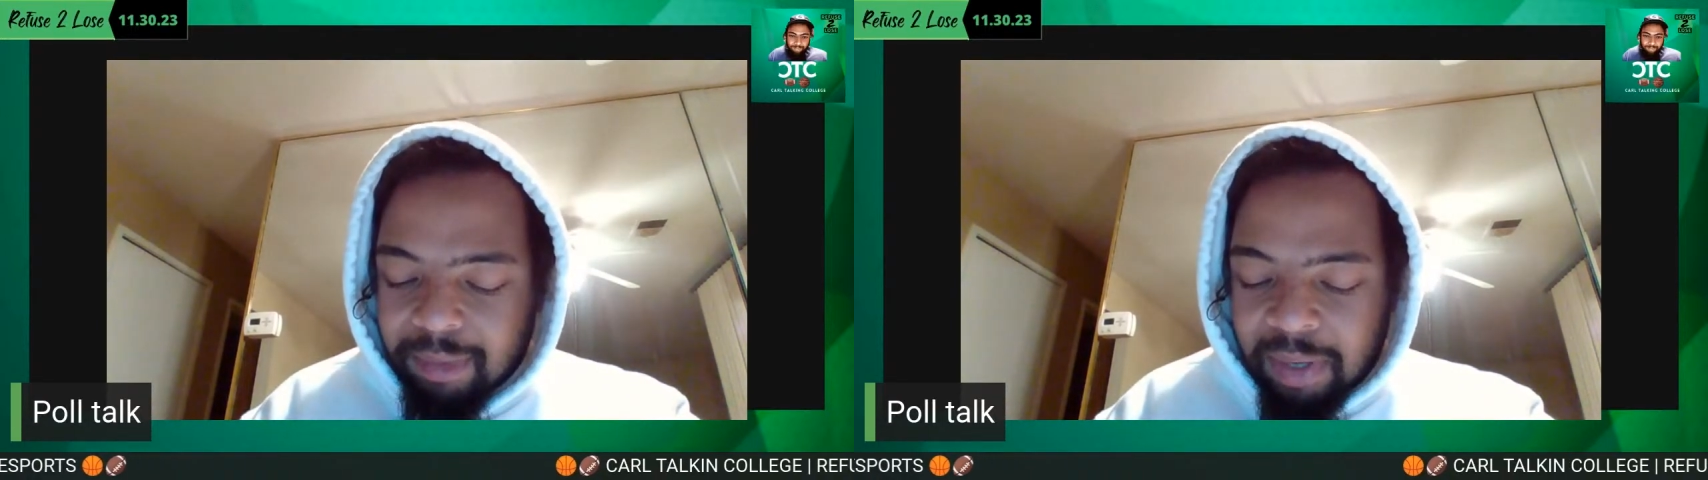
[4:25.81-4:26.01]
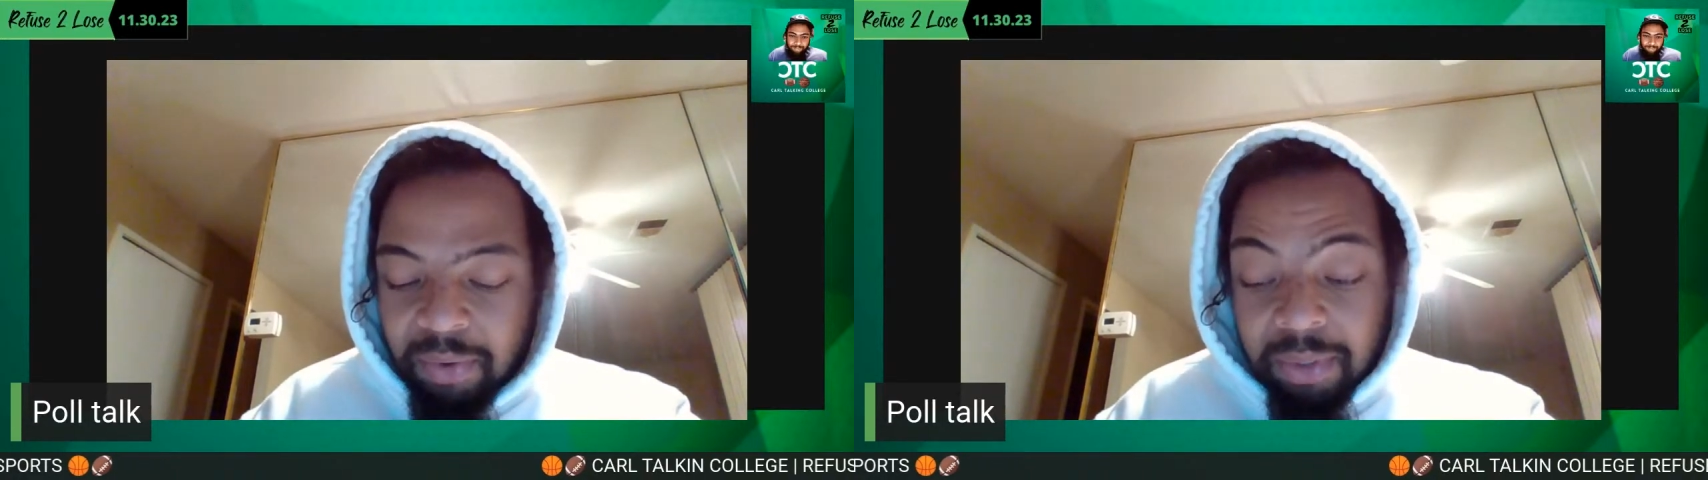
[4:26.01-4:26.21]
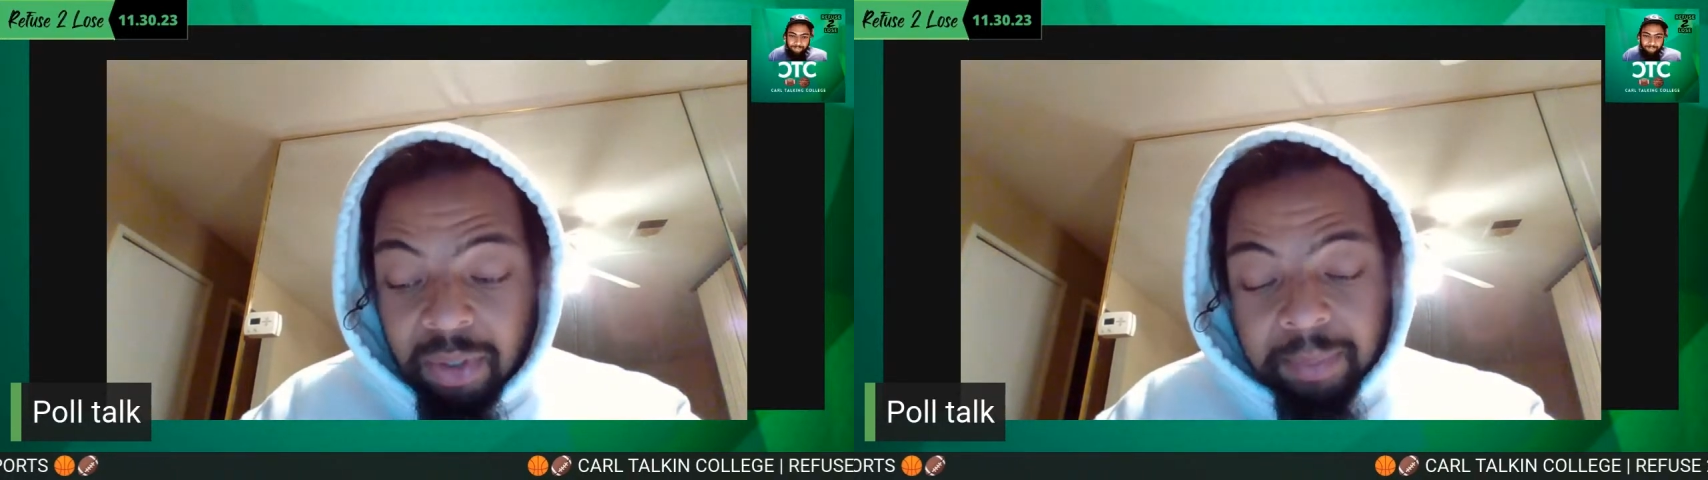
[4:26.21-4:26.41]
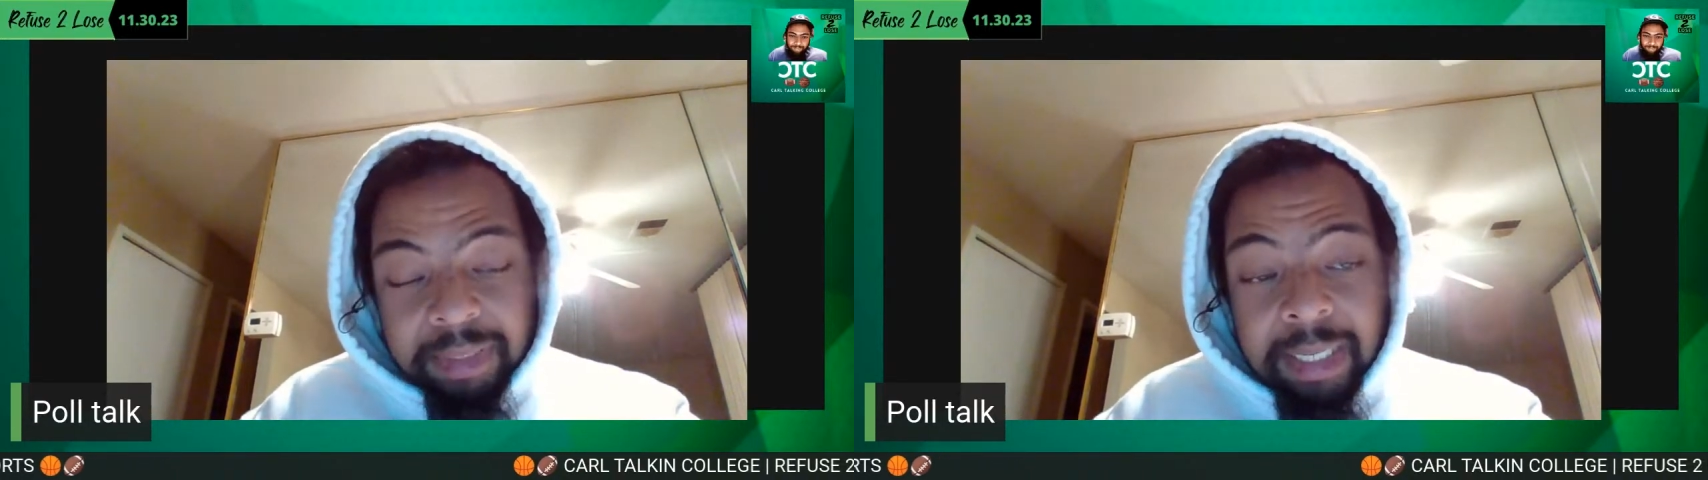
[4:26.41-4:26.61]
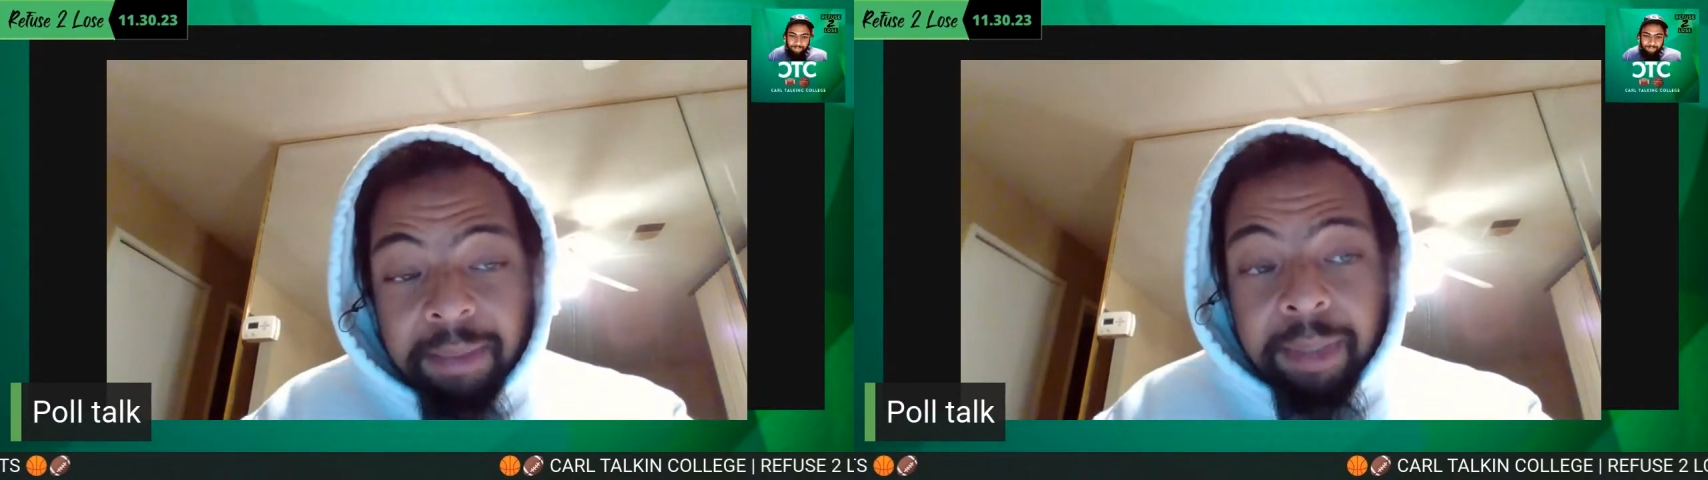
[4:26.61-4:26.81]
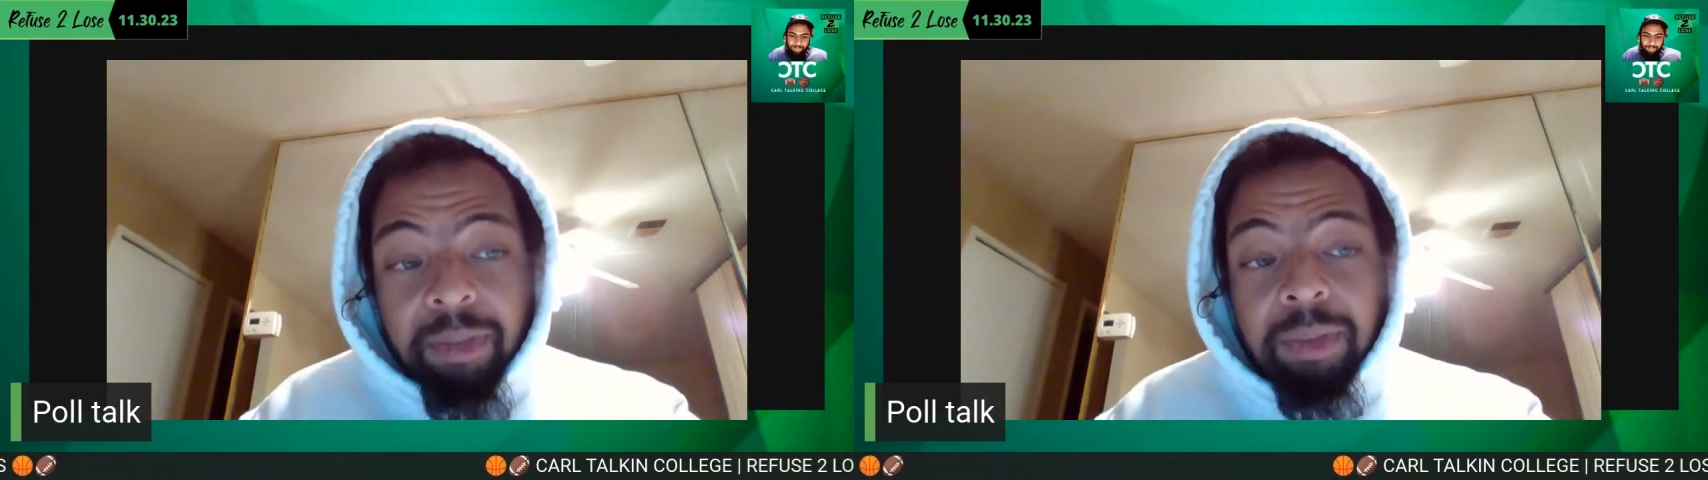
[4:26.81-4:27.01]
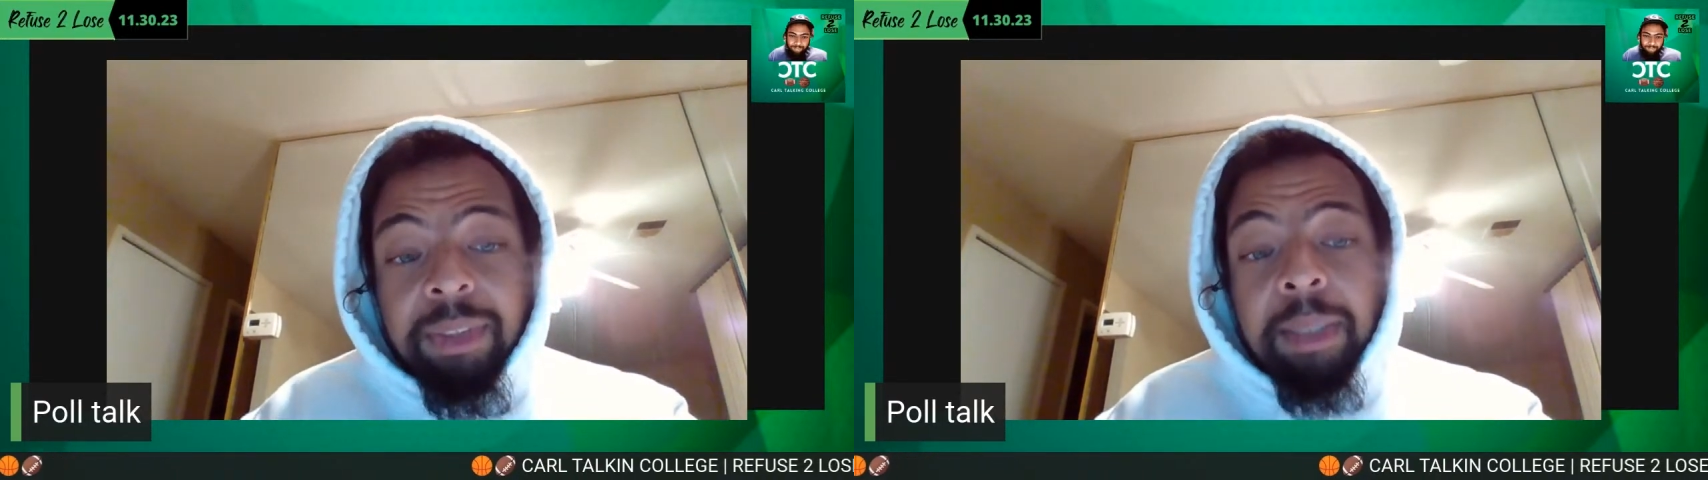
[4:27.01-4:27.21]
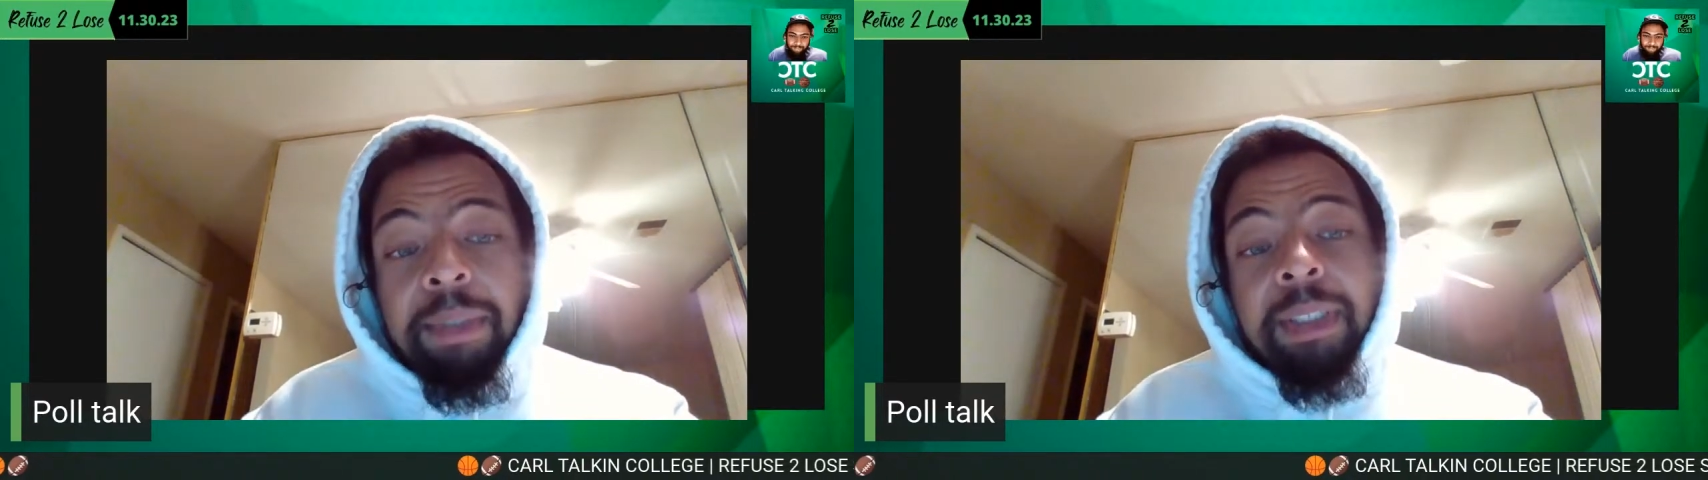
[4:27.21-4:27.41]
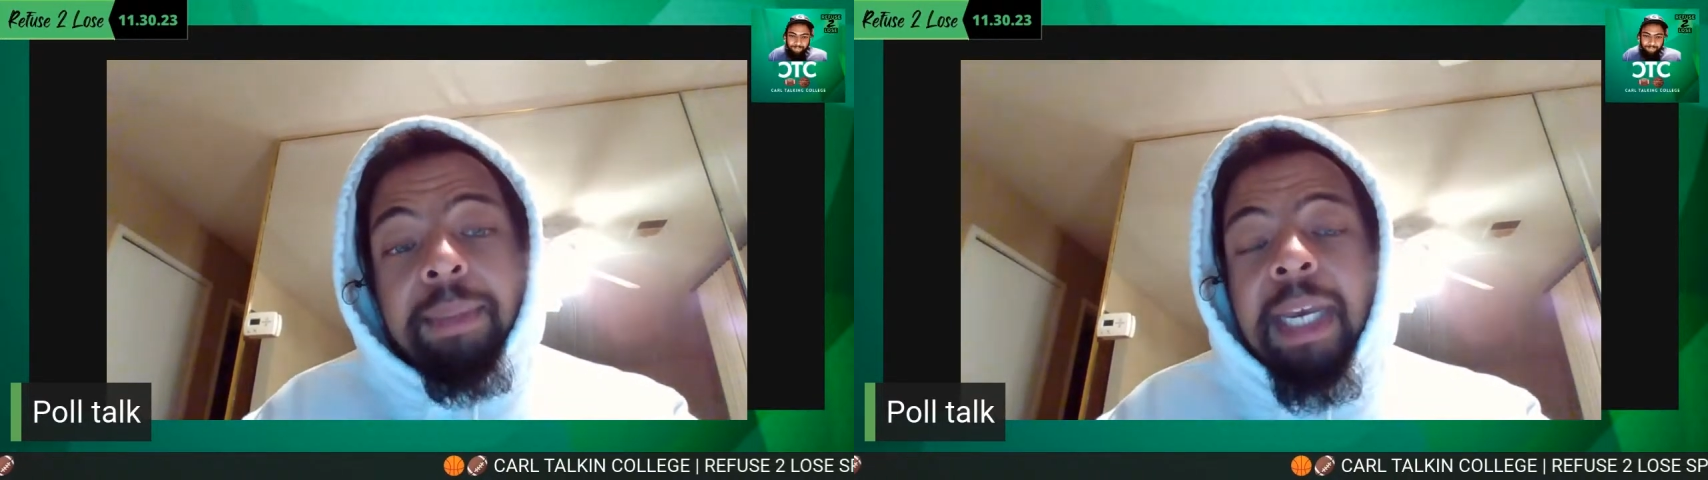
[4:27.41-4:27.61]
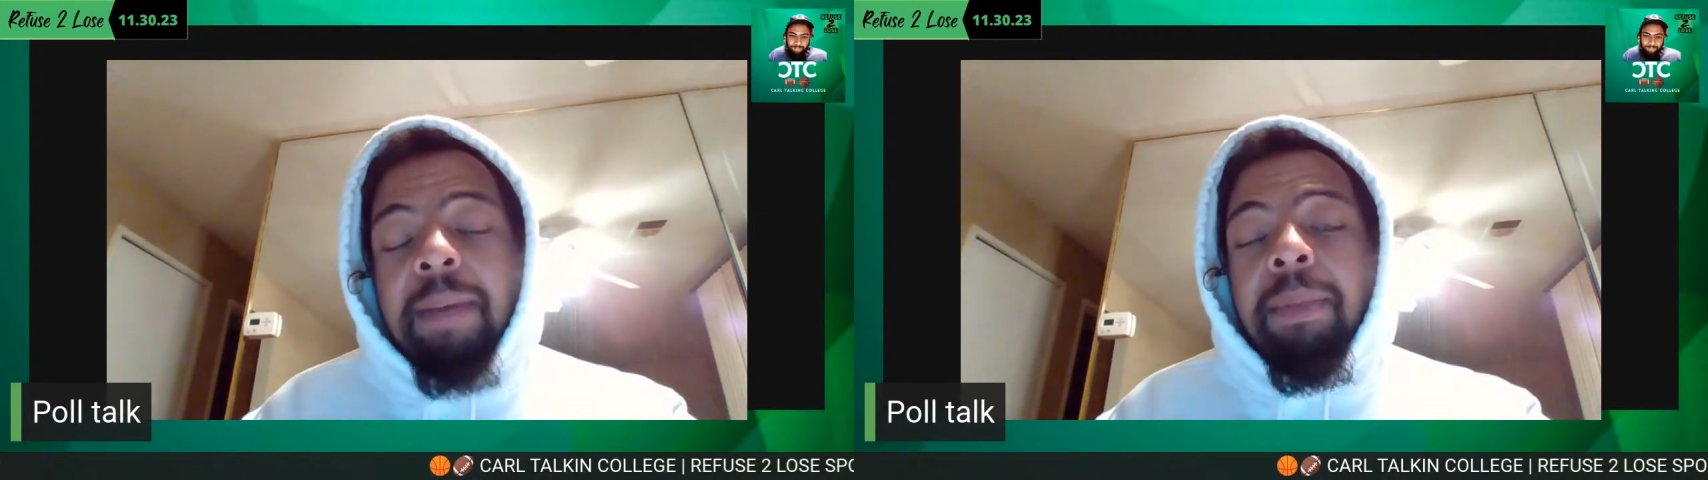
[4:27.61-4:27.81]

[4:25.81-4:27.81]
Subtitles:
Oklahoma's not in the Big 12 championship game,